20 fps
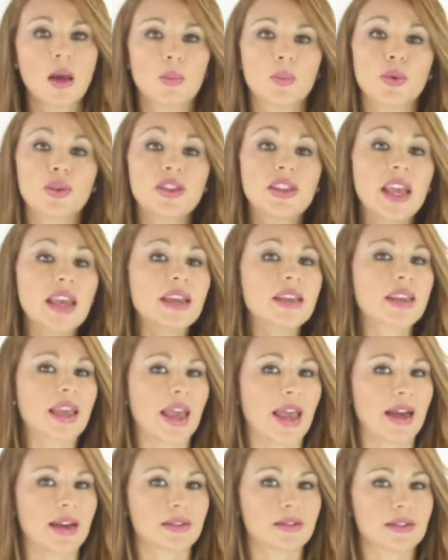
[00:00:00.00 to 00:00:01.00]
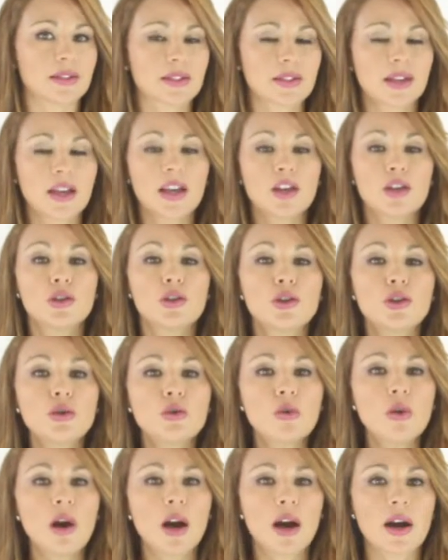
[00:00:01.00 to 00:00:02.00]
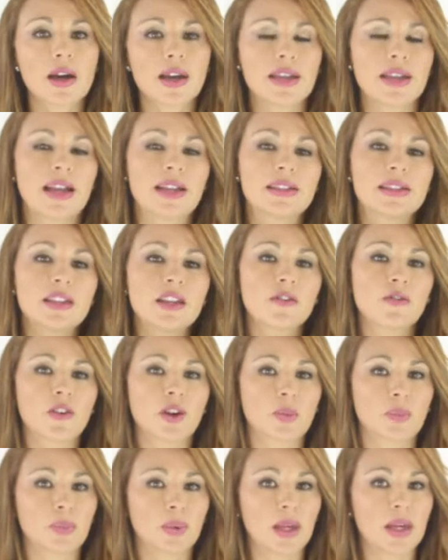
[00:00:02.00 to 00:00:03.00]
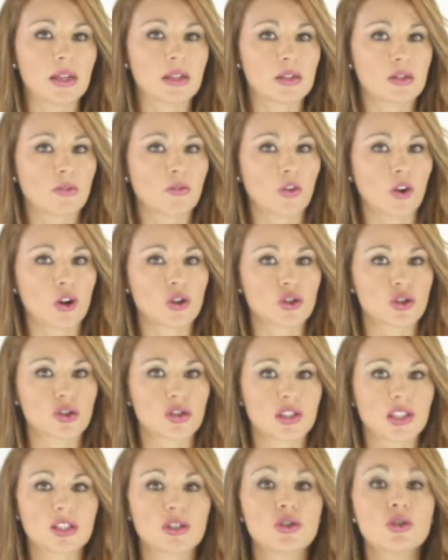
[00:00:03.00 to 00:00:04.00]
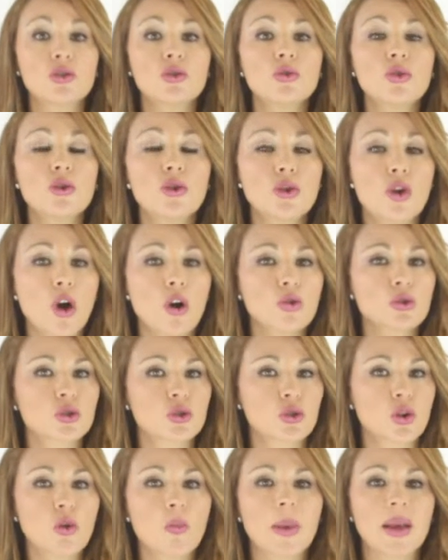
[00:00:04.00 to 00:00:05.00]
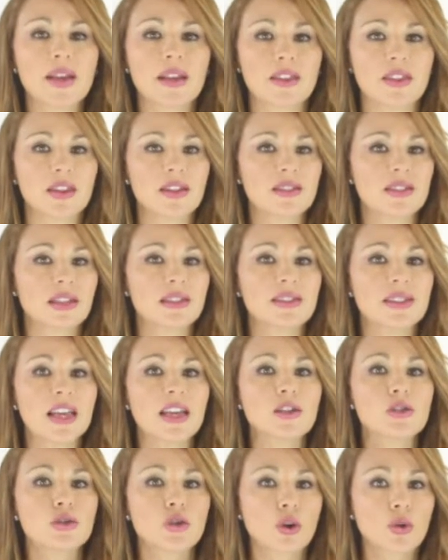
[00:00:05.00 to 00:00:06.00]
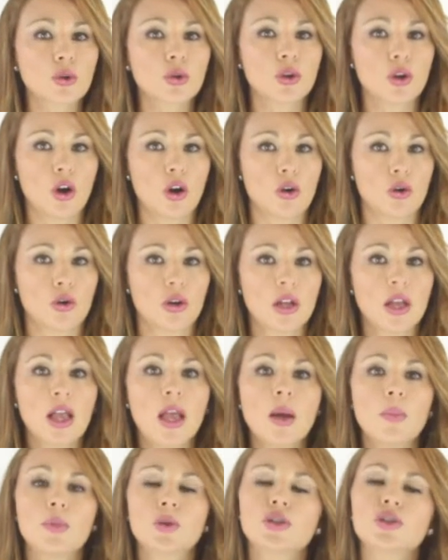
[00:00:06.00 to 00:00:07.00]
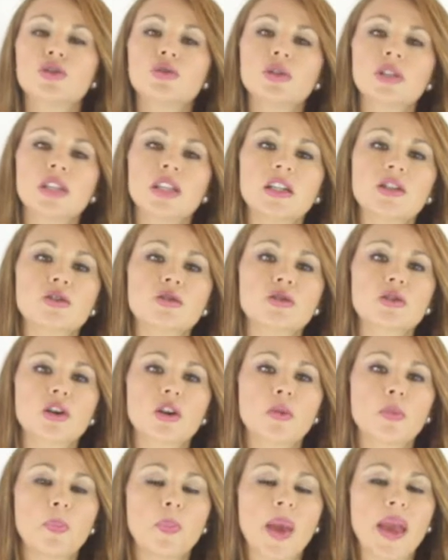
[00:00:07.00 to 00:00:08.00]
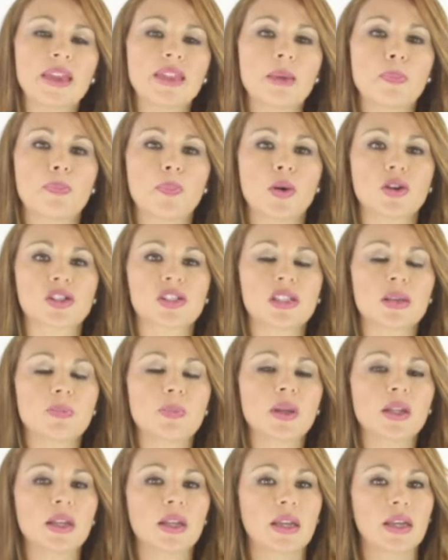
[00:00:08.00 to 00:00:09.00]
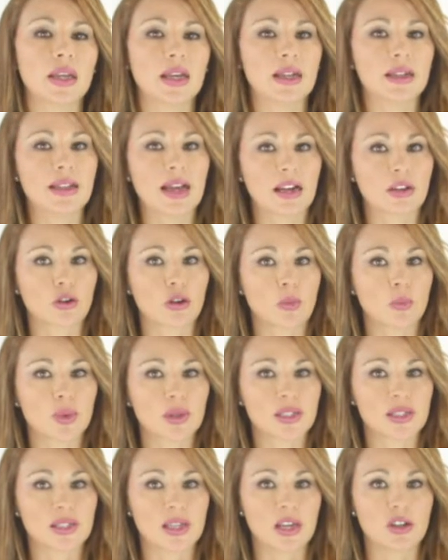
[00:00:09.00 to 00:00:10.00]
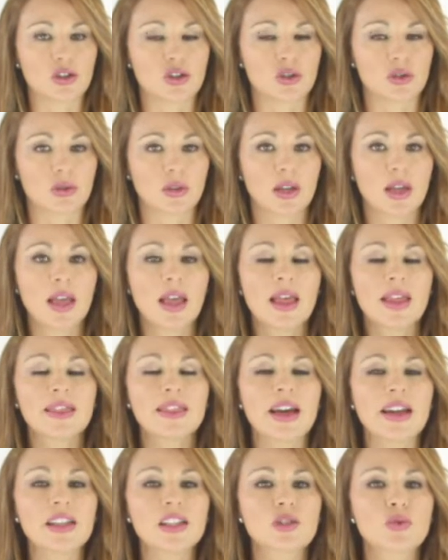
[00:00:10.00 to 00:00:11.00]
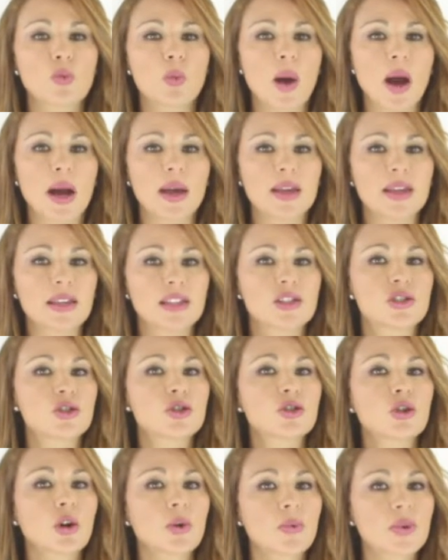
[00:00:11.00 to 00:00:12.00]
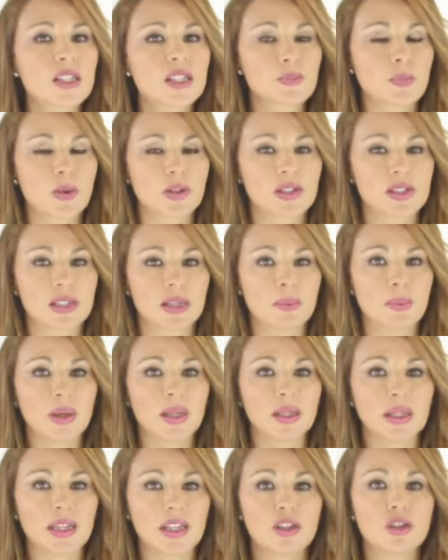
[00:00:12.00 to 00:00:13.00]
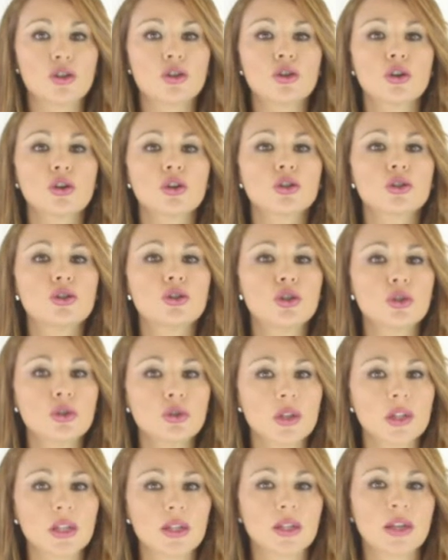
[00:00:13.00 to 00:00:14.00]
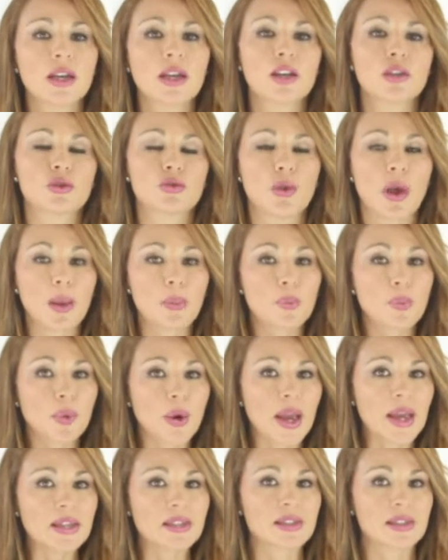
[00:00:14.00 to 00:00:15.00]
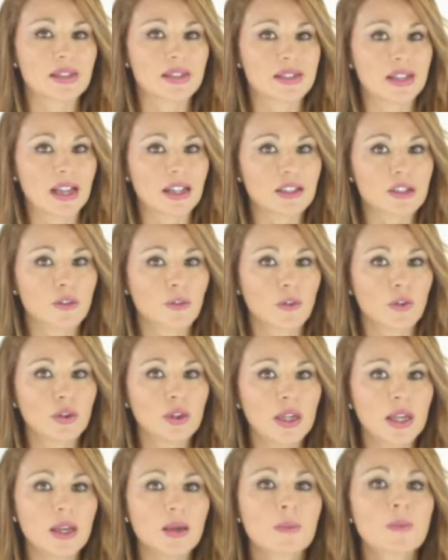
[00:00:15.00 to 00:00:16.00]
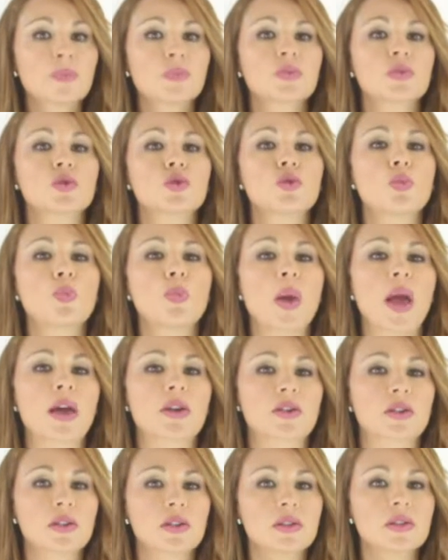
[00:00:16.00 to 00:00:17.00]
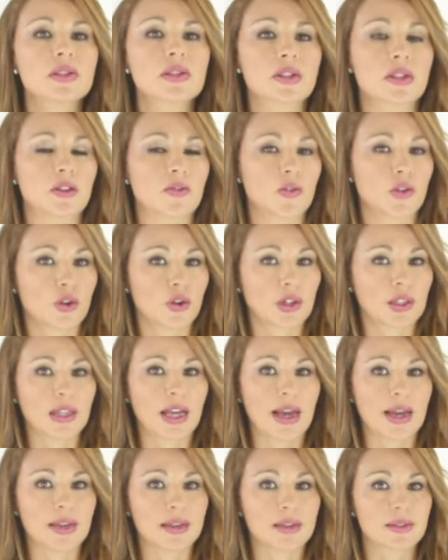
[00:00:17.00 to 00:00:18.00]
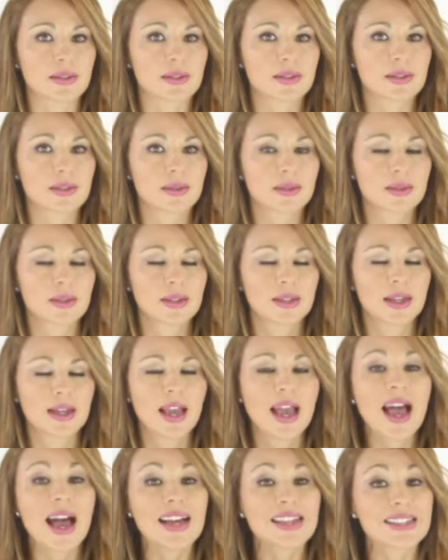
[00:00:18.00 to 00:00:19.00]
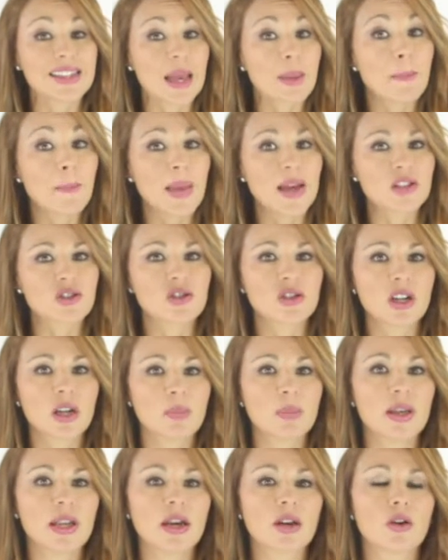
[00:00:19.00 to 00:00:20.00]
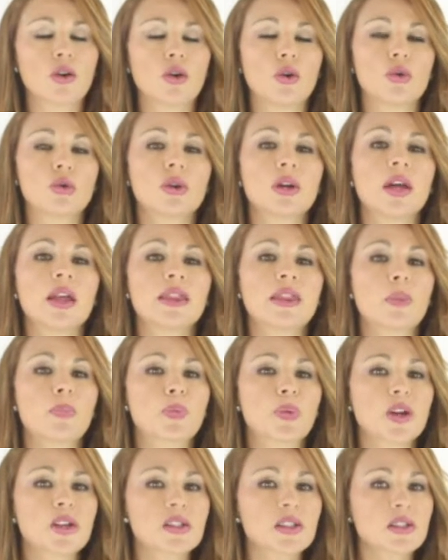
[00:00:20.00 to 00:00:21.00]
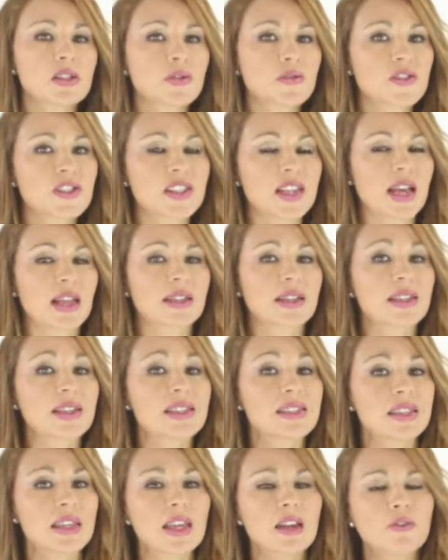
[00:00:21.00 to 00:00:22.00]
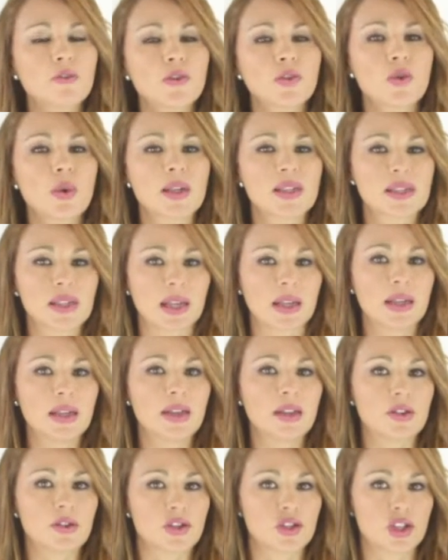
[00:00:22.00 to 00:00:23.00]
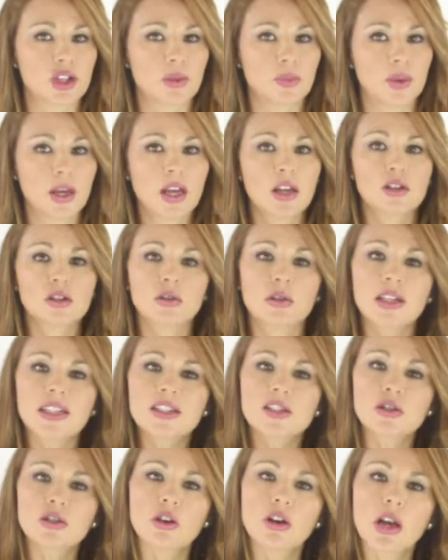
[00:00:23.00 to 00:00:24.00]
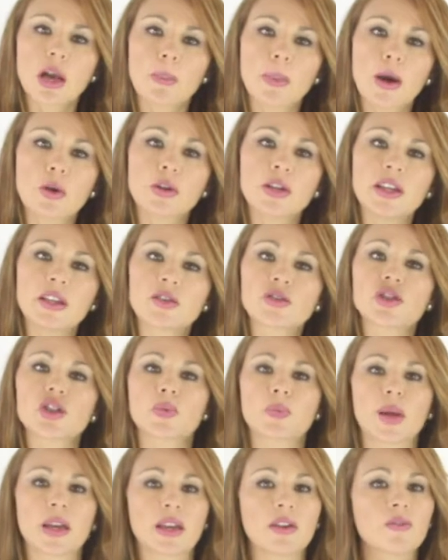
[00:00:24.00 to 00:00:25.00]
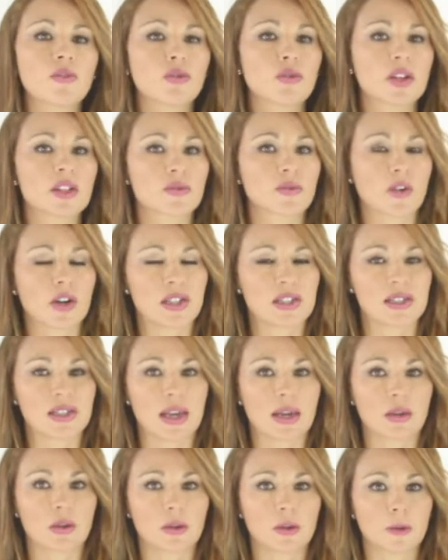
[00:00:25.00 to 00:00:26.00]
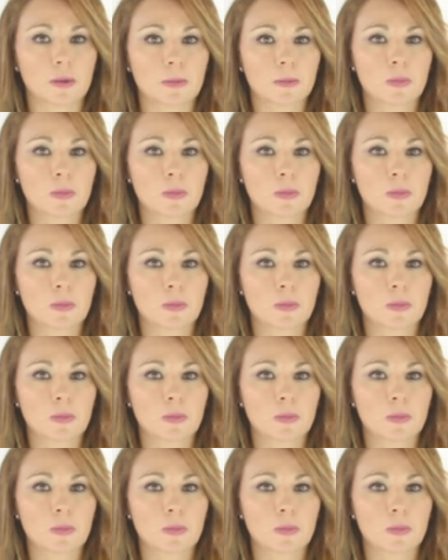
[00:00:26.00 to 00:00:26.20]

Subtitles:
but they can't. You are in a different place of consciousness. You know so many things that they don't know, but you need to convey the possibility in that conversation. That is why it is your responsibility, your duty to embrace sales fully, to better serve your clients. As I mentioned a bit ago, the process of selling is influence and leadership. So let's talk about leadership and influence for a second.